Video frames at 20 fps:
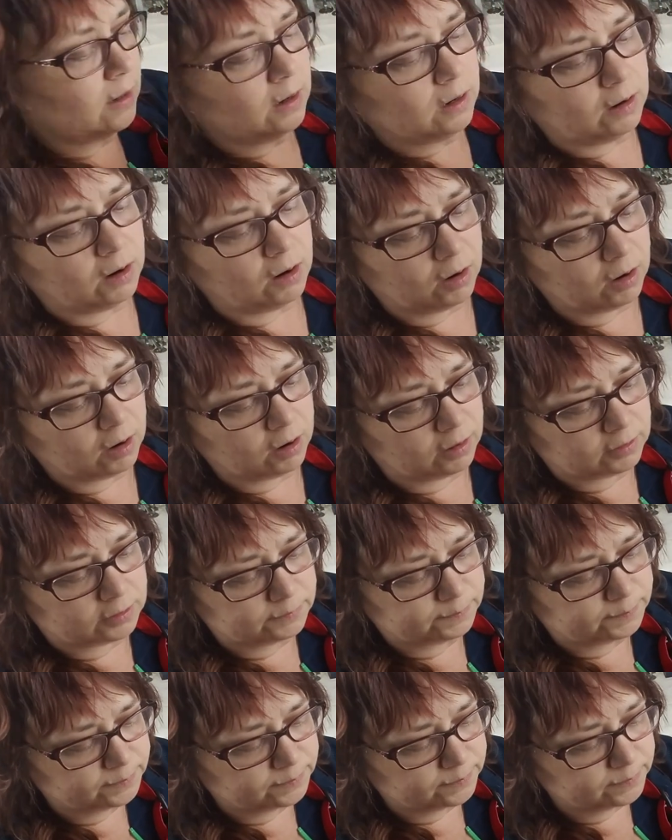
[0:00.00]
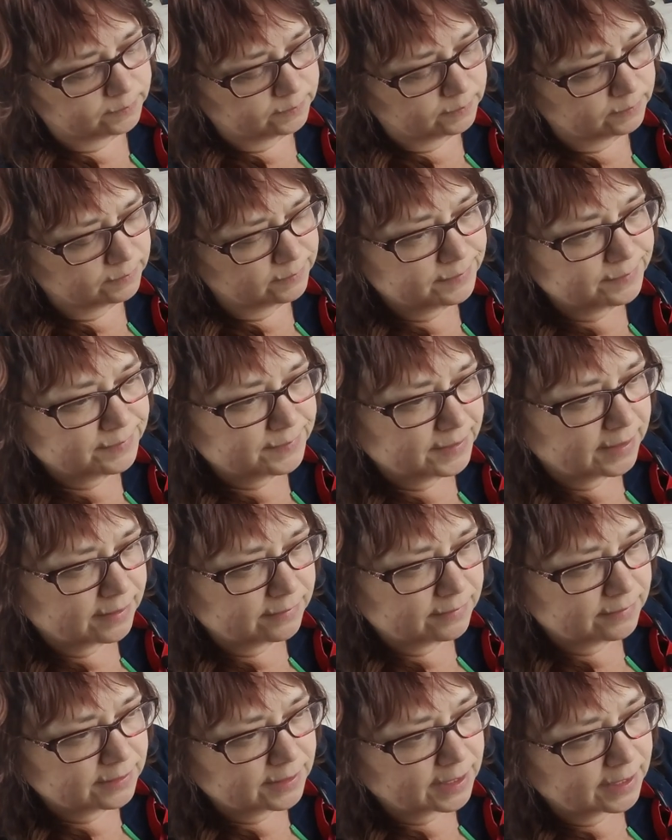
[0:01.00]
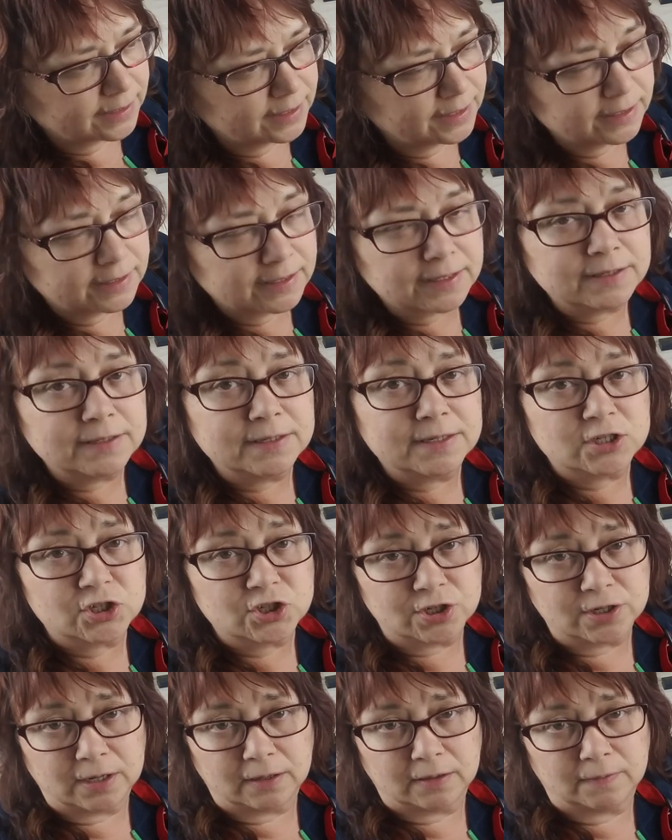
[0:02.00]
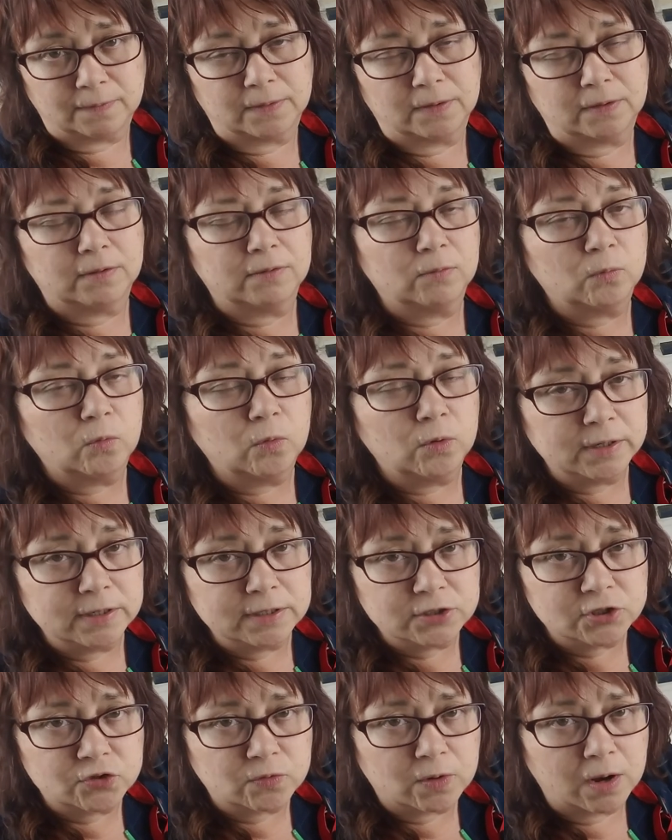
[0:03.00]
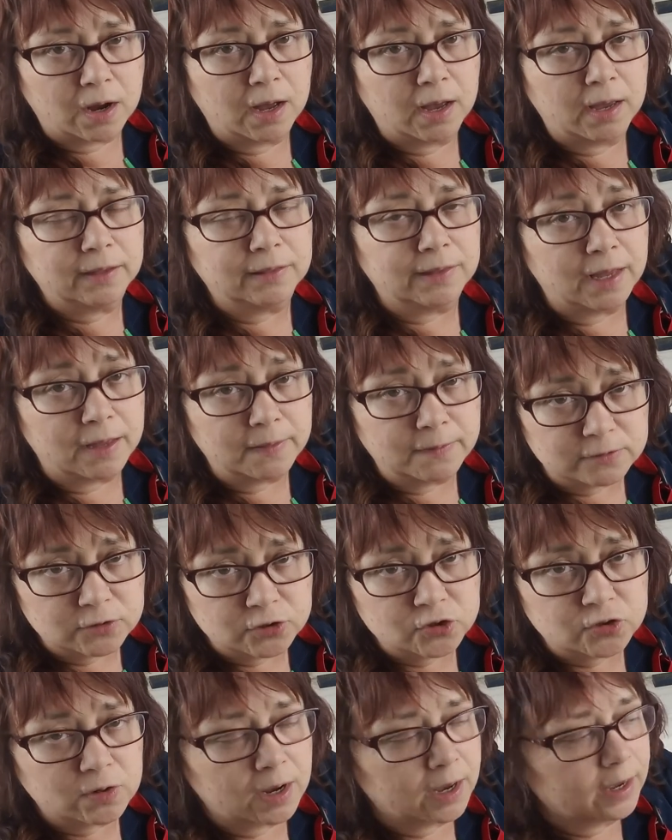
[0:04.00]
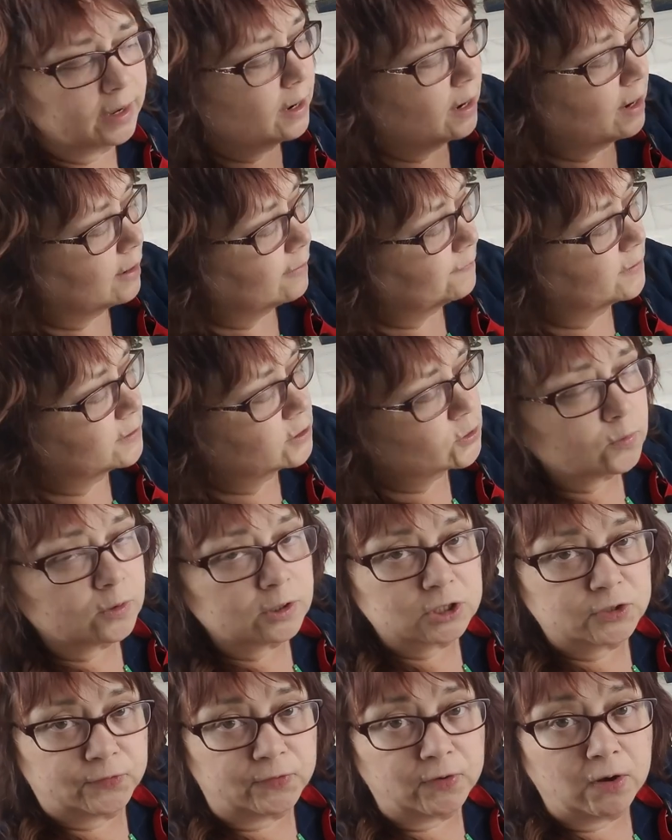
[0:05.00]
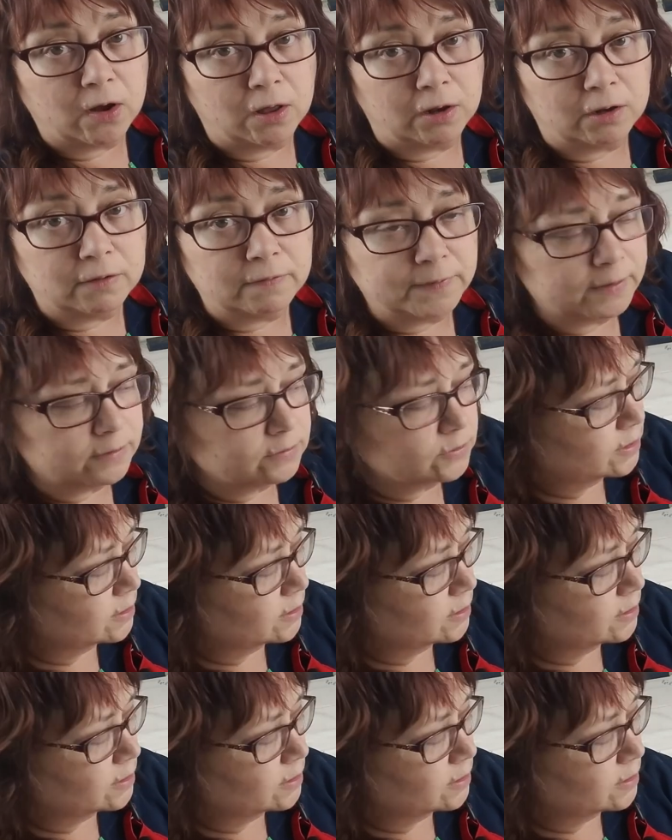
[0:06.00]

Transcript: are, they need conditioning. The wood is dry, leather's dry. This works for all of those